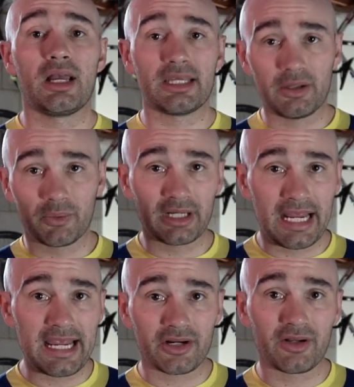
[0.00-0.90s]
Again, we're gonna
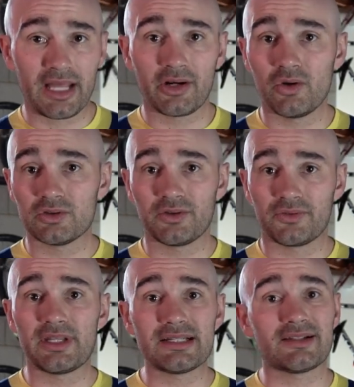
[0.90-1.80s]
anchor in that goal. So
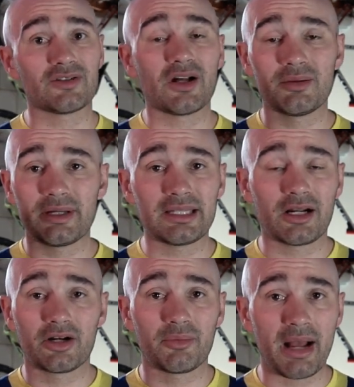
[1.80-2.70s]
for this, it's all about that
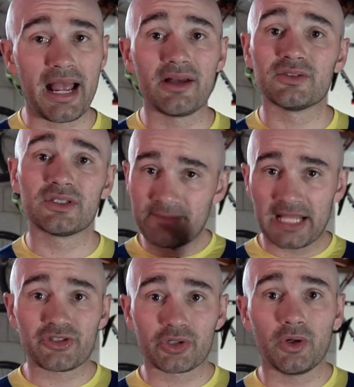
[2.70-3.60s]
100 miles.
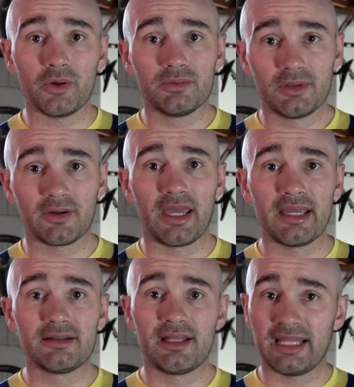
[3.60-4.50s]
That's your goal,
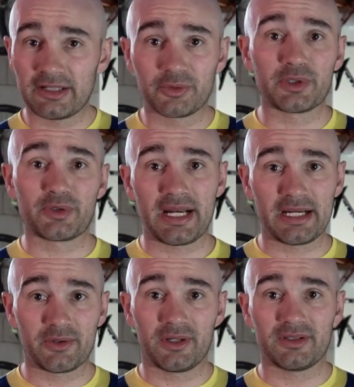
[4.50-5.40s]
okay? And that's what we're
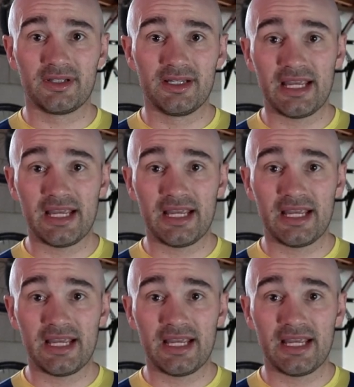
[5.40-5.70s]
training towards.